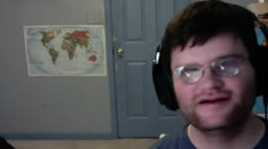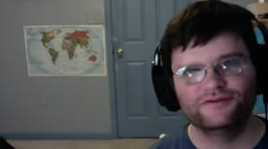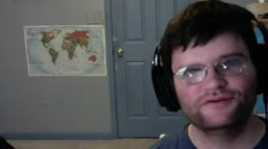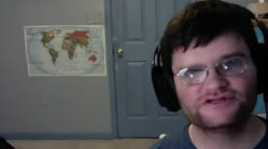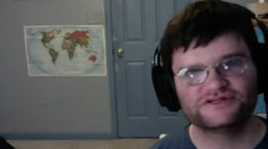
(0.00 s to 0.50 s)

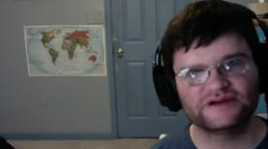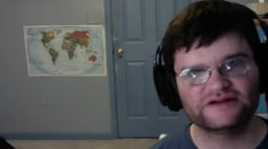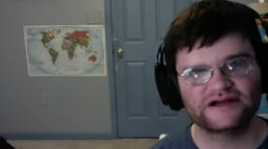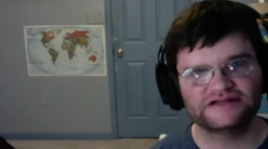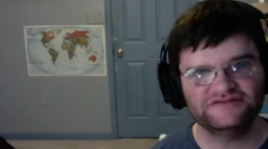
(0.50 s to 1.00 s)
what are some
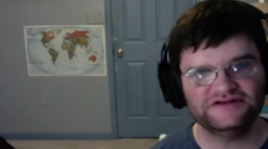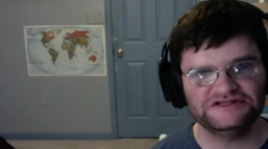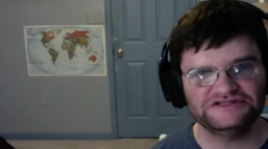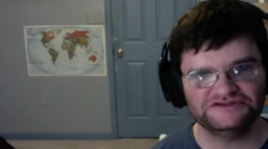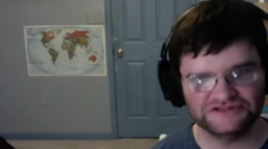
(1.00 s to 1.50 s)
other
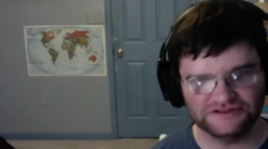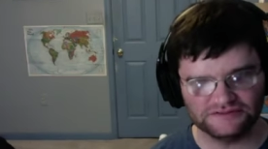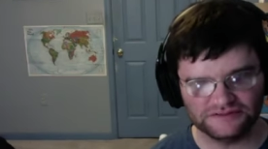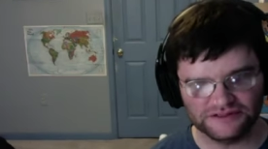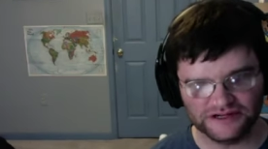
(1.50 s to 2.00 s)
activities you do,
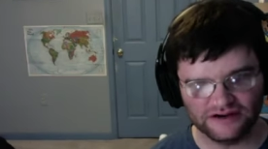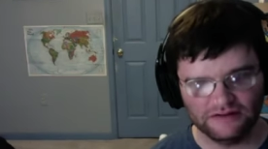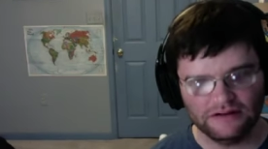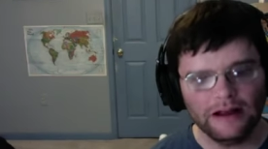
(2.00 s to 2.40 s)
you know,